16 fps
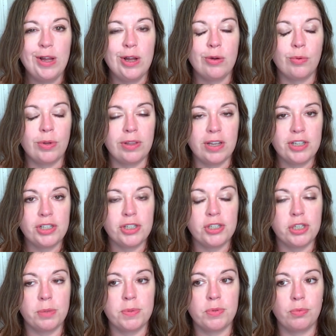
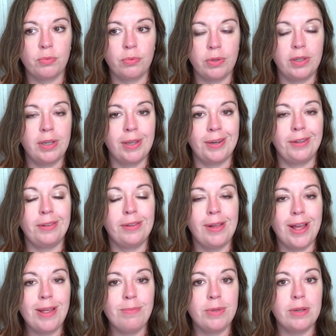relationships really in
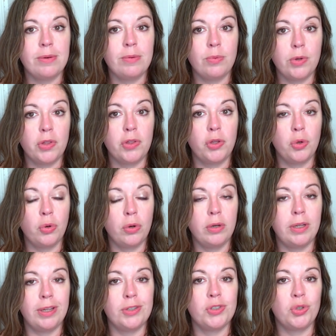alignment with your
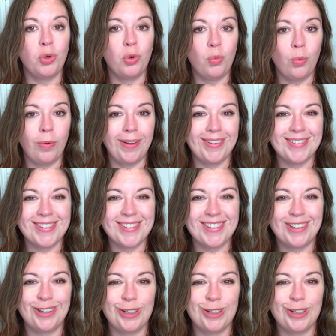needs, your wants,